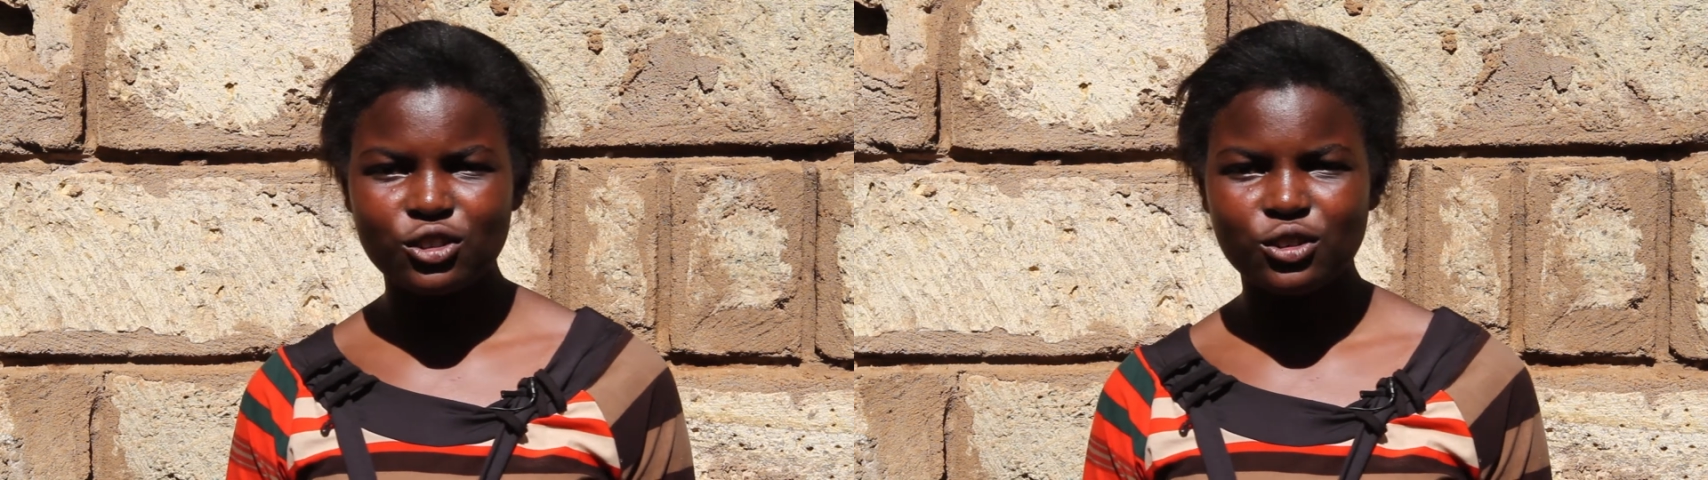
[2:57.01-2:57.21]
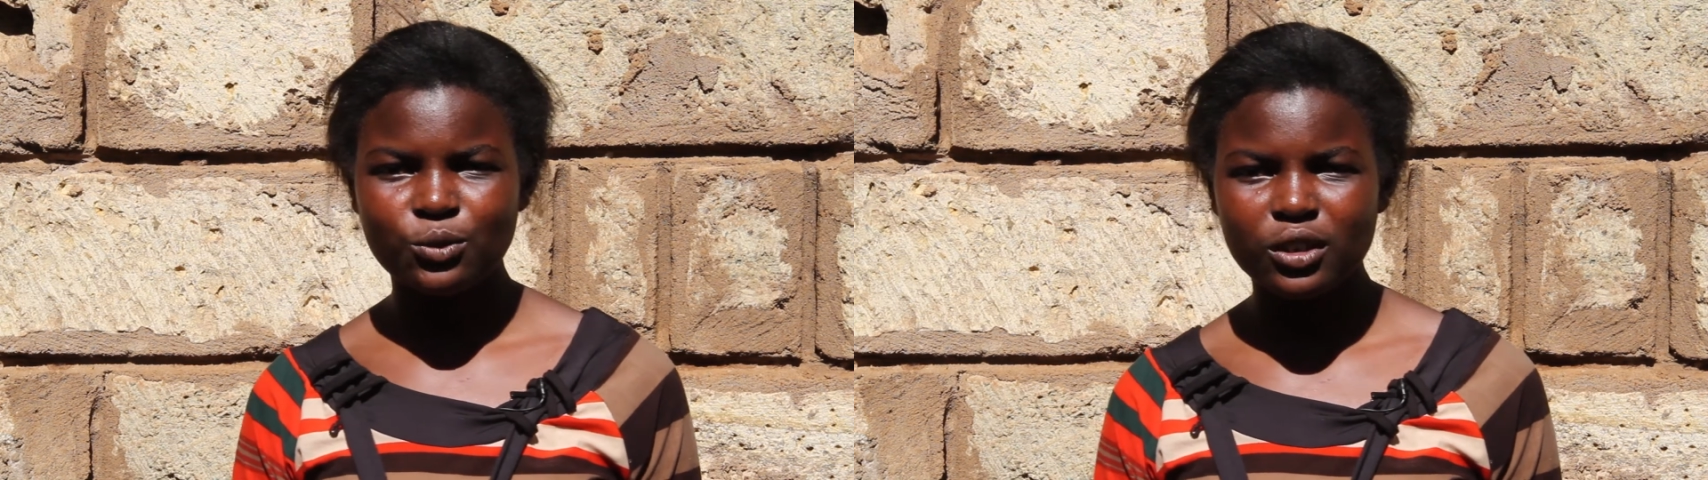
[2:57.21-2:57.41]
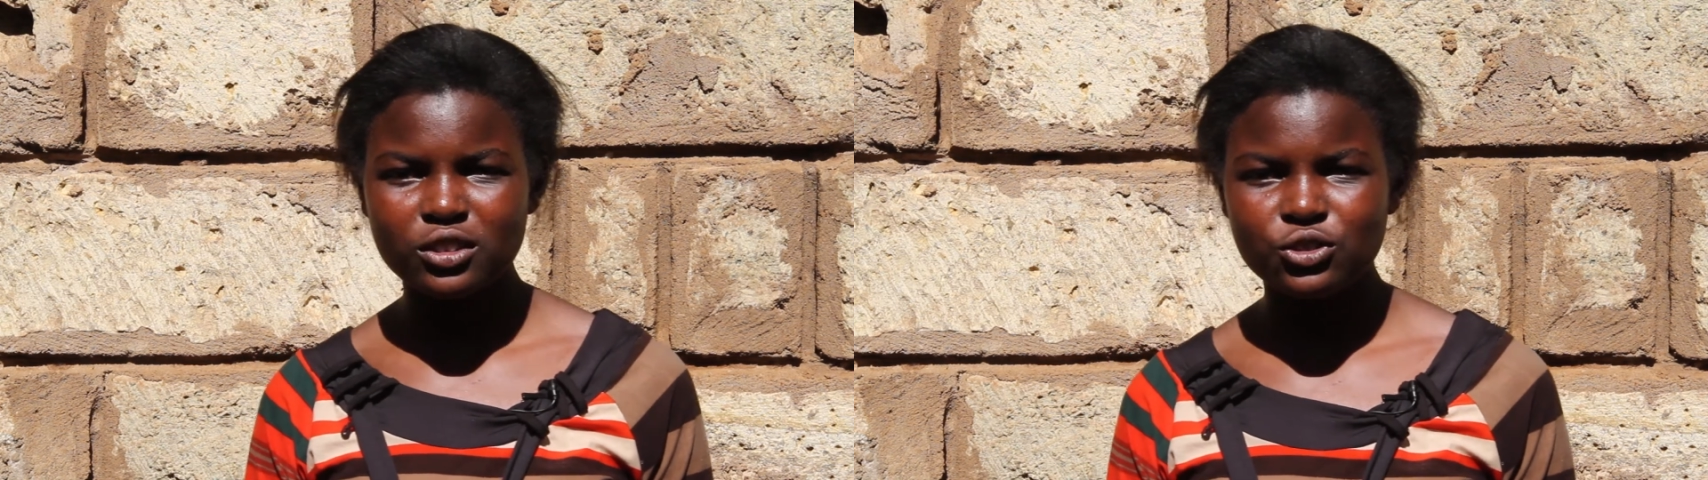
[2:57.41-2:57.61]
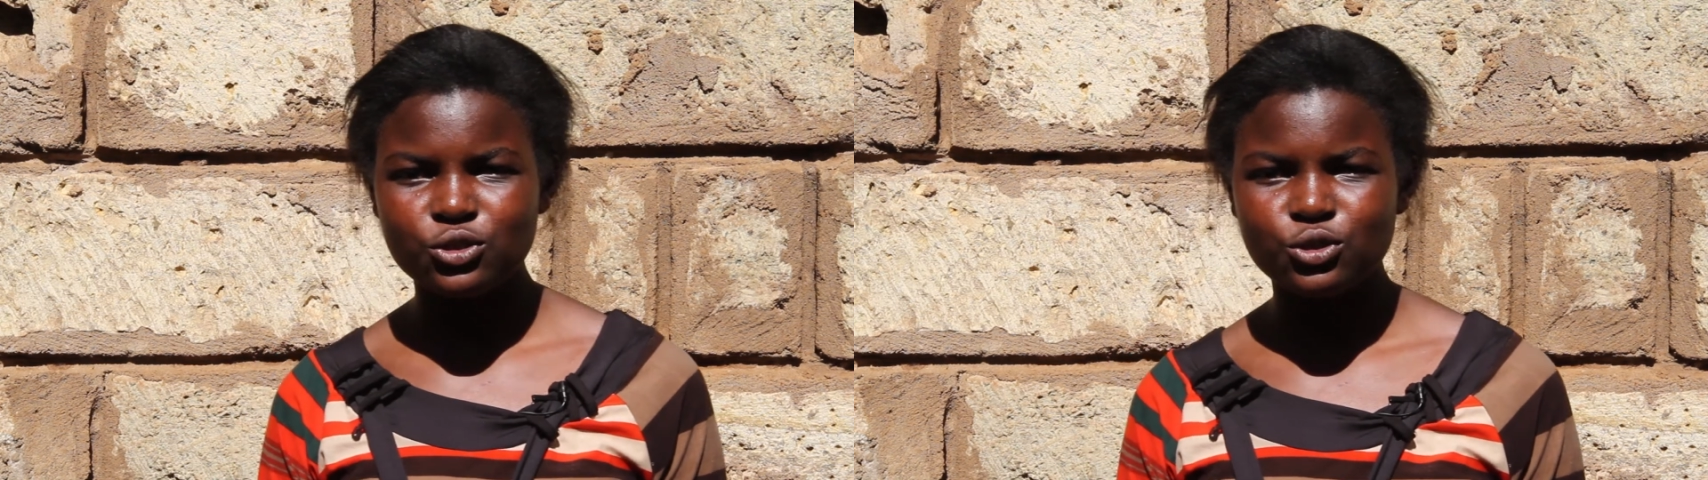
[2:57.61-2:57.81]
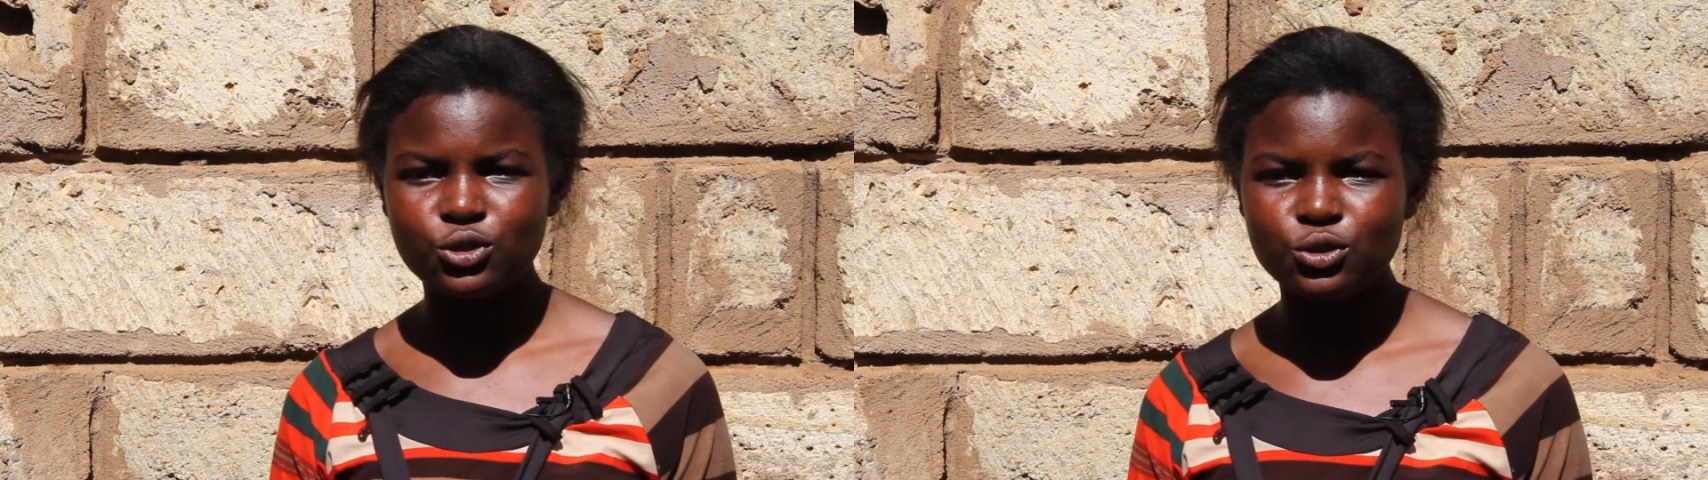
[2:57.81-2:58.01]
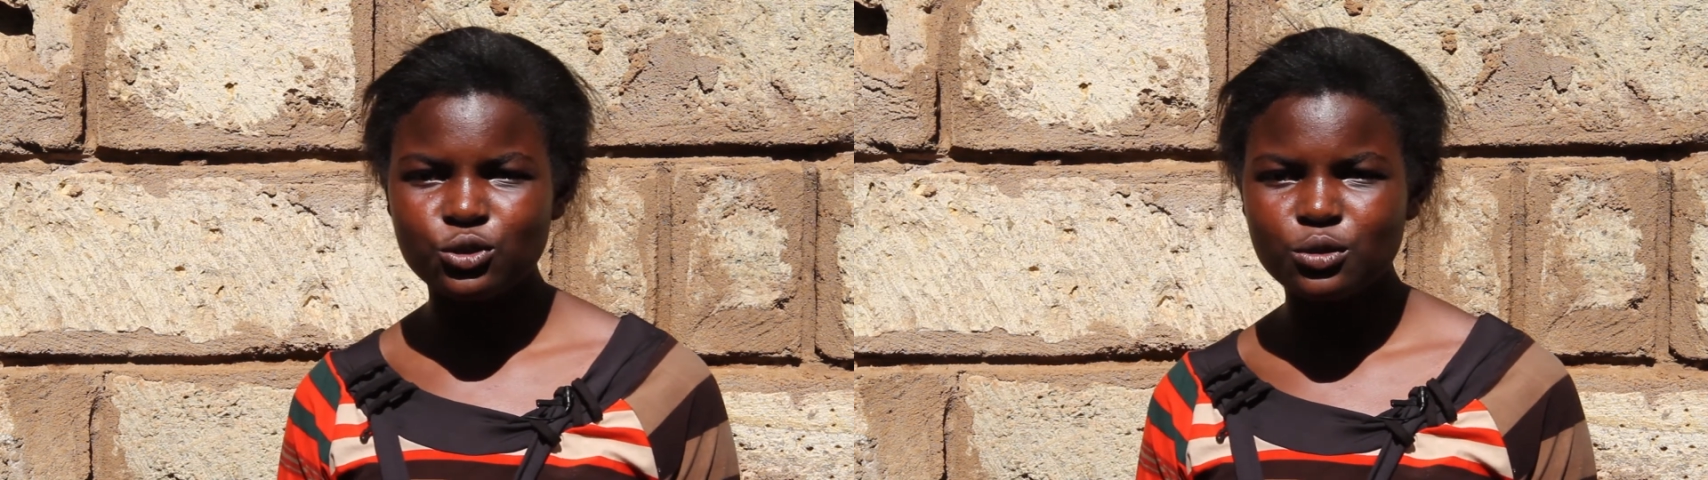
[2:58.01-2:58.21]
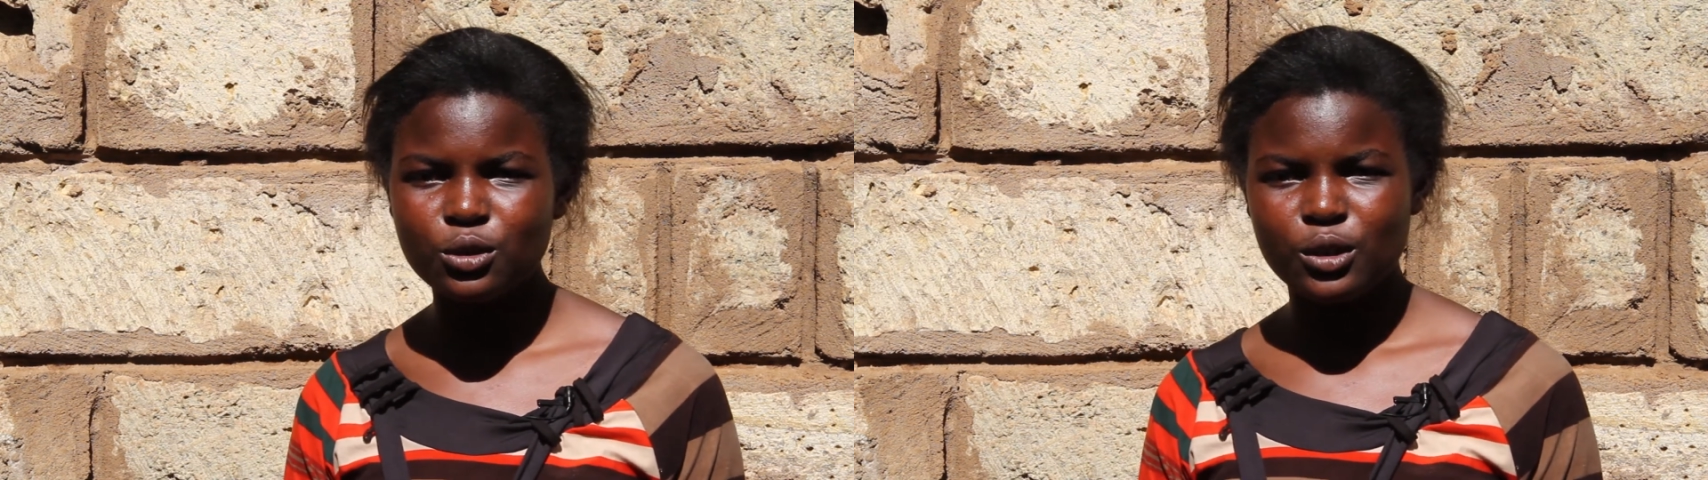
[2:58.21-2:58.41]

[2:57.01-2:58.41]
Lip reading: on what to do